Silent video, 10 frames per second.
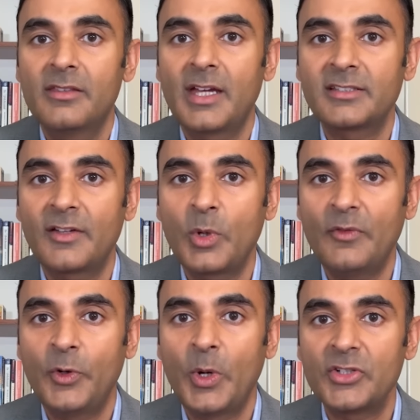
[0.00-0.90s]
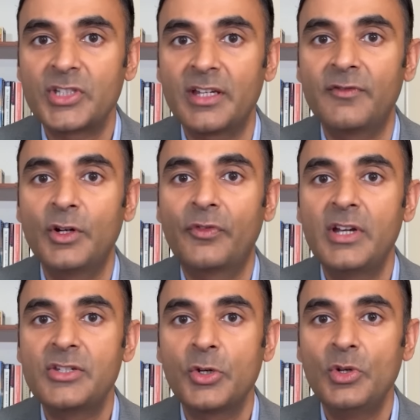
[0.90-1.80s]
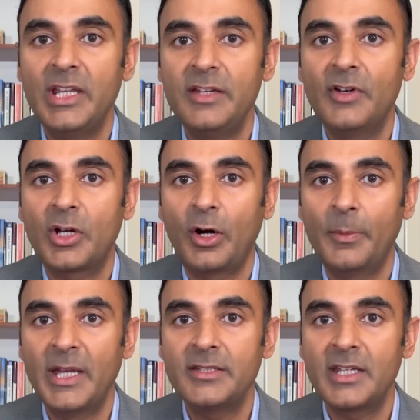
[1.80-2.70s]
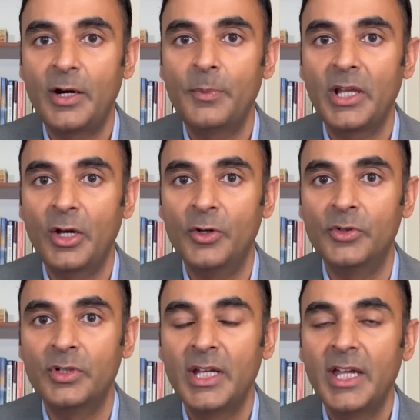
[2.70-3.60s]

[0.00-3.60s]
Thanks everyone for watching. Feel free to leave a comment down below.